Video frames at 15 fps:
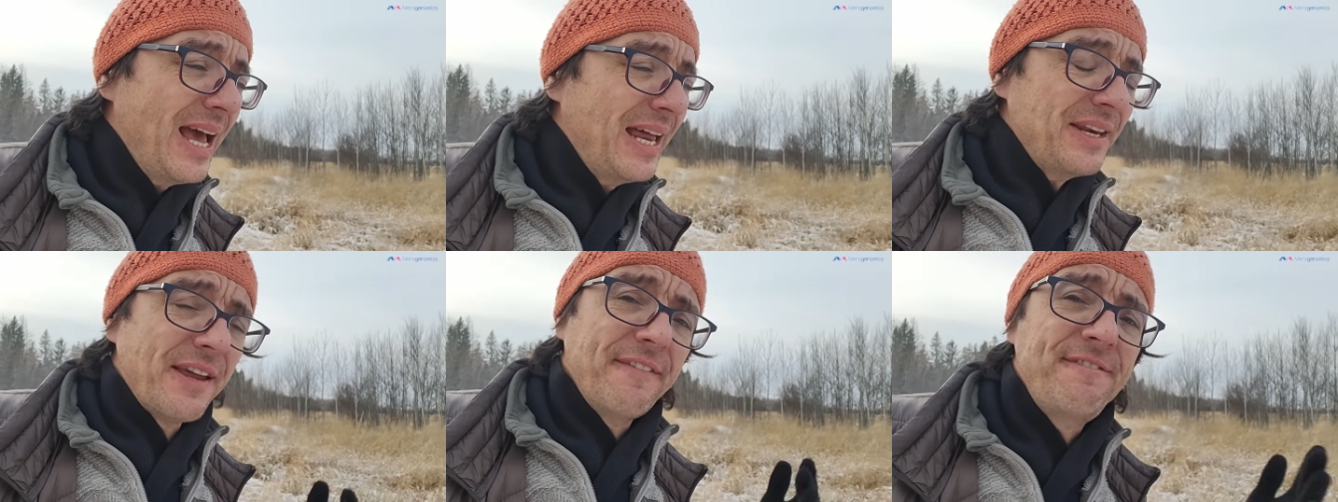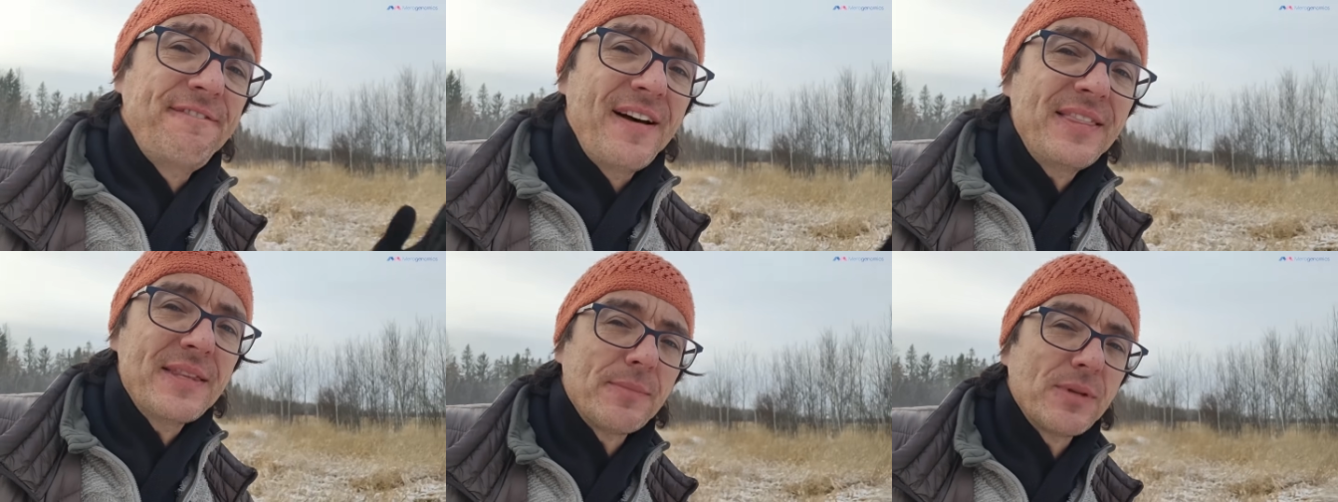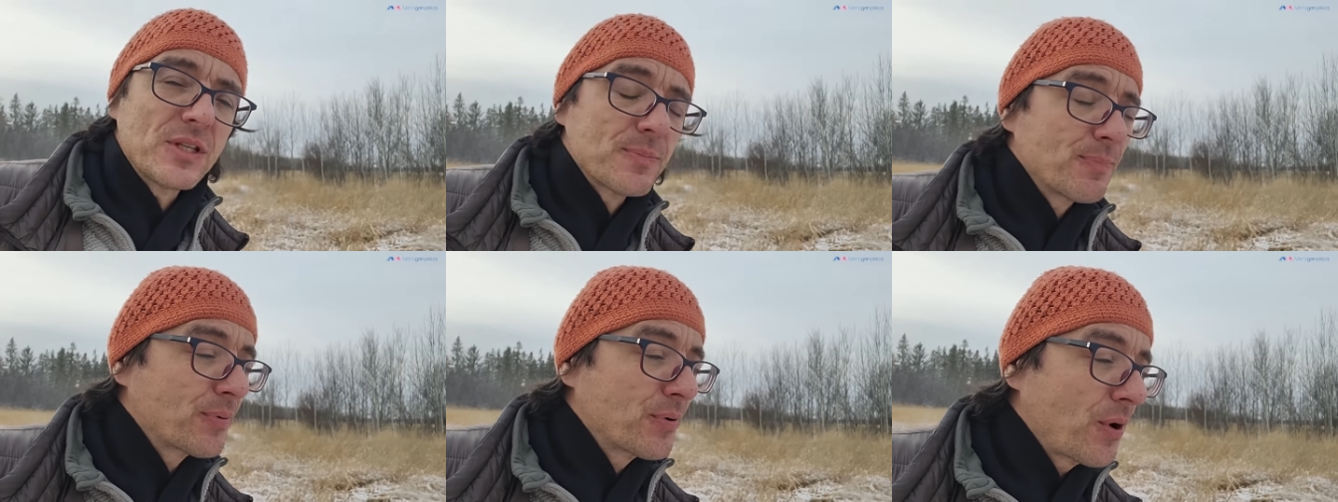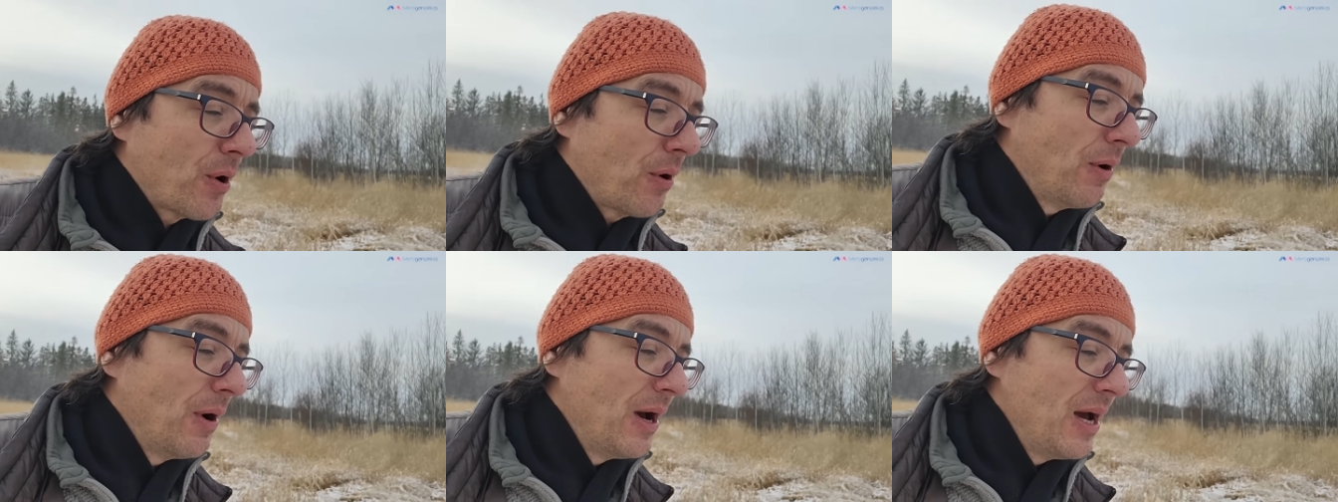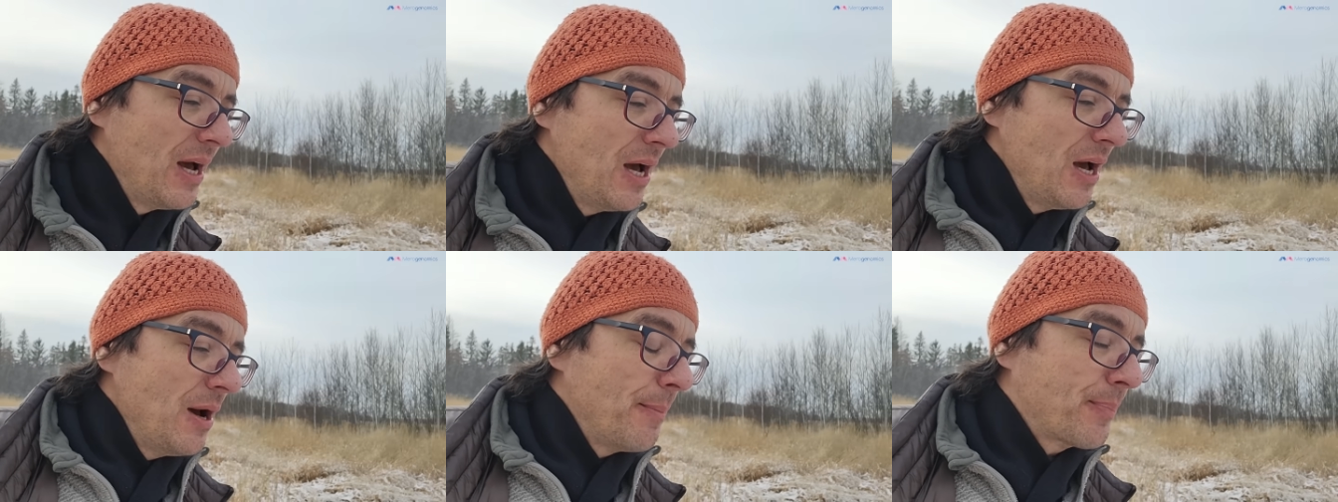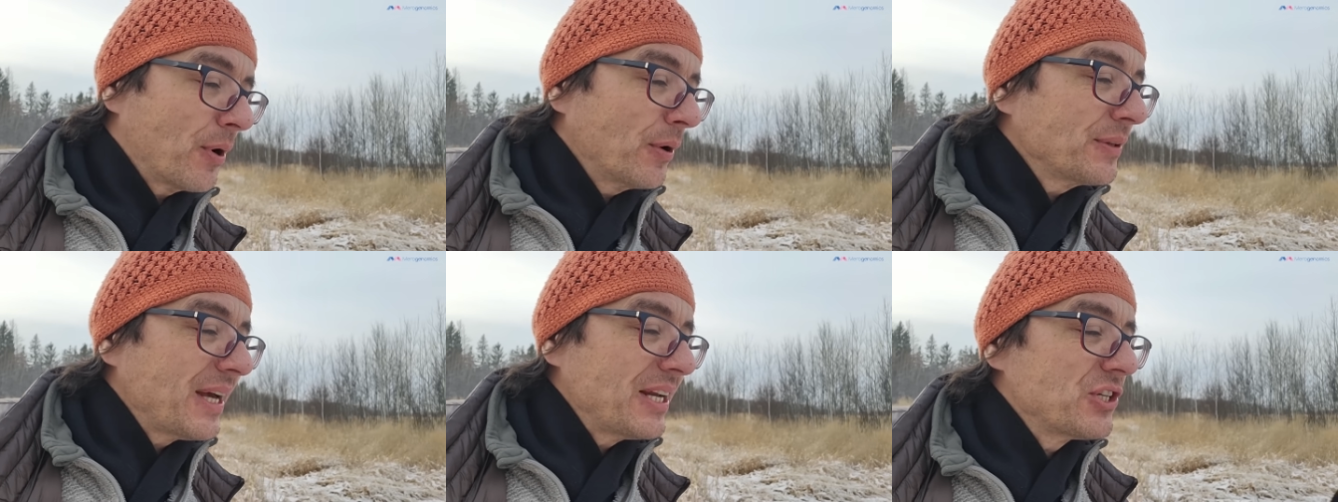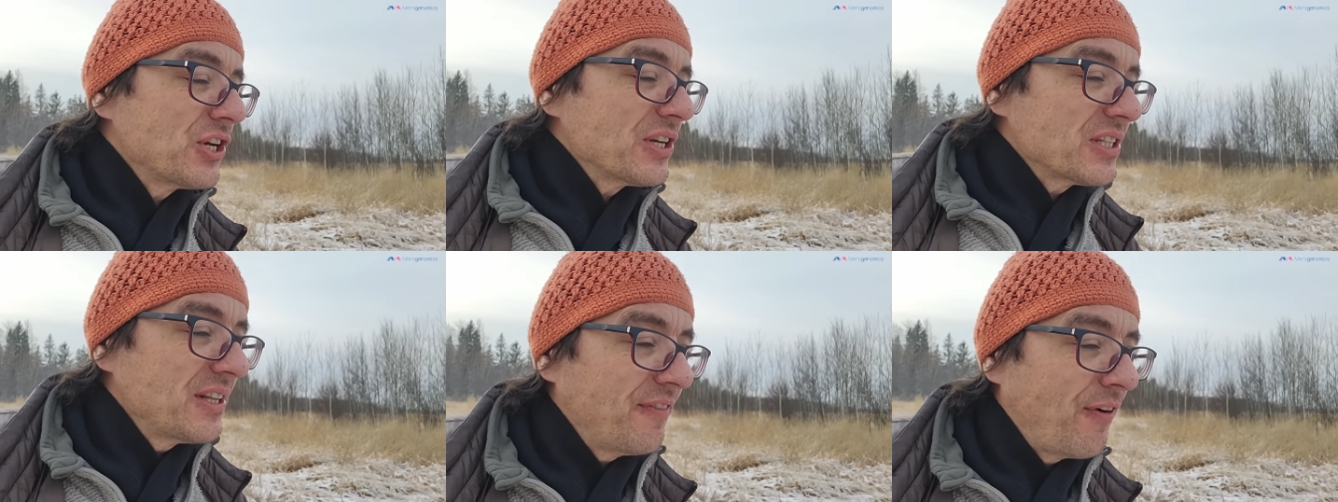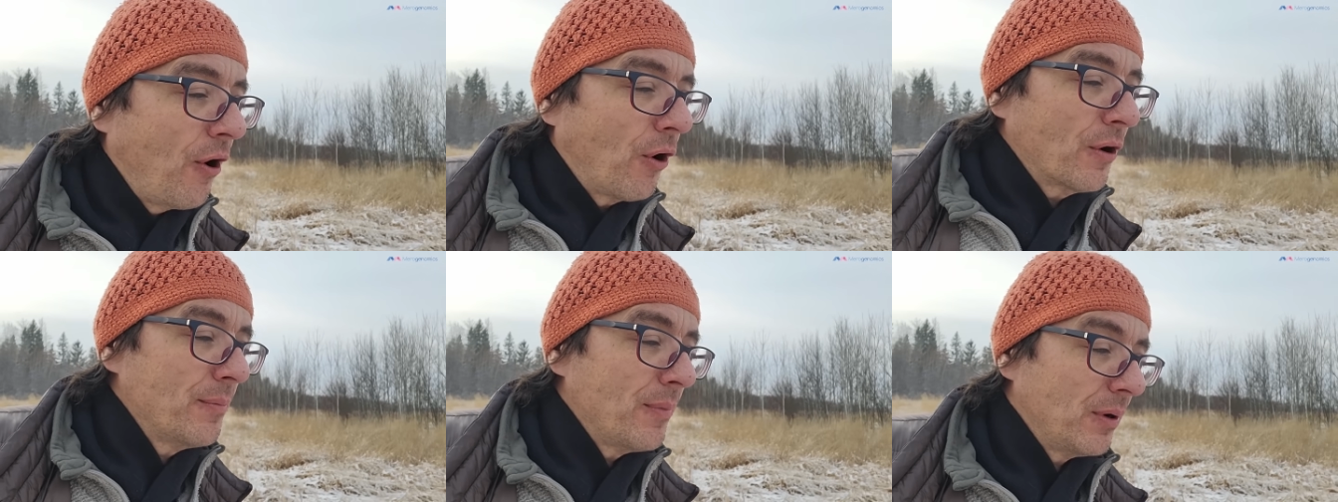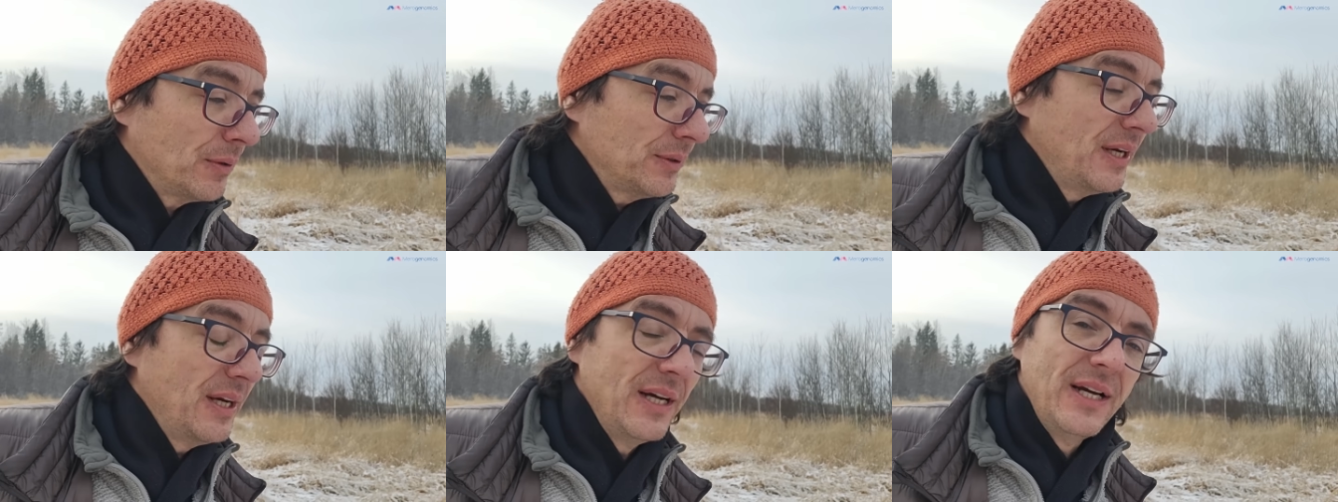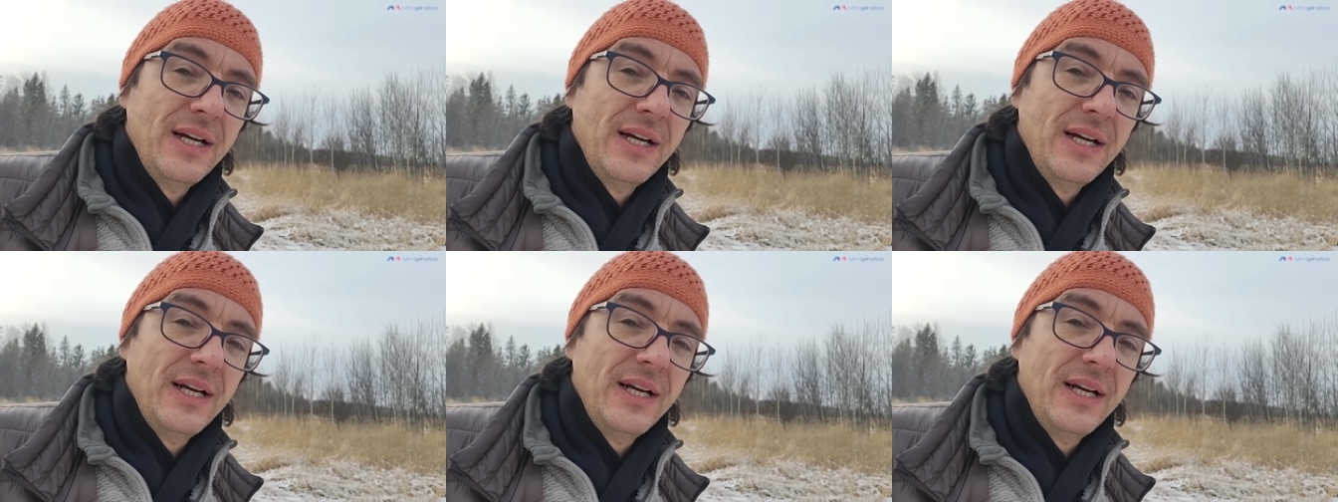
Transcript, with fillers: and they fed them this pro, pro-digestive hormone,